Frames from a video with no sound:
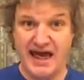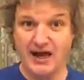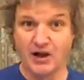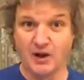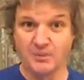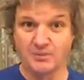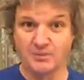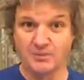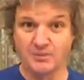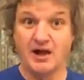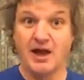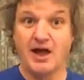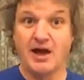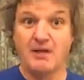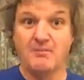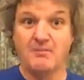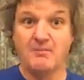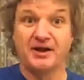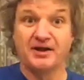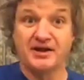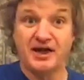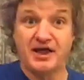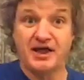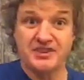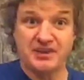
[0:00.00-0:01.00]
but nothing
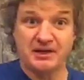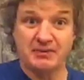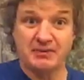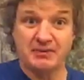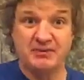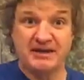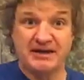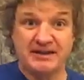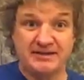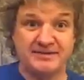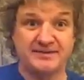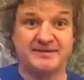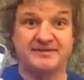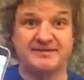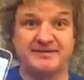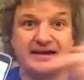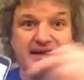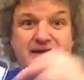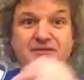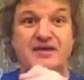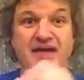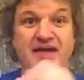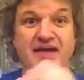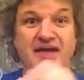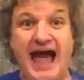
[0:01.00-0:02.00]
beats seeing the
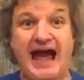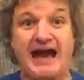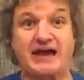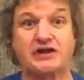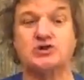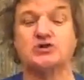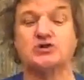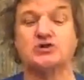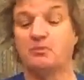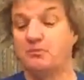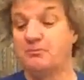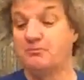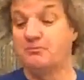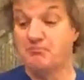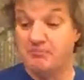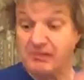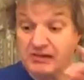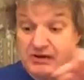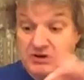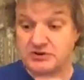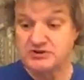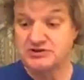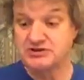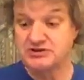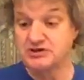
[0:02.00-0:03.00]
actual Bluetooth
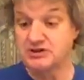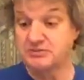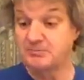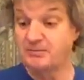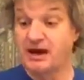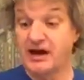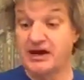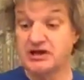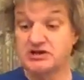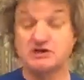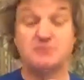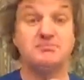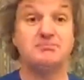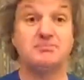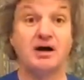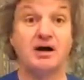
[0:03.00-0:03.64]
page. And mine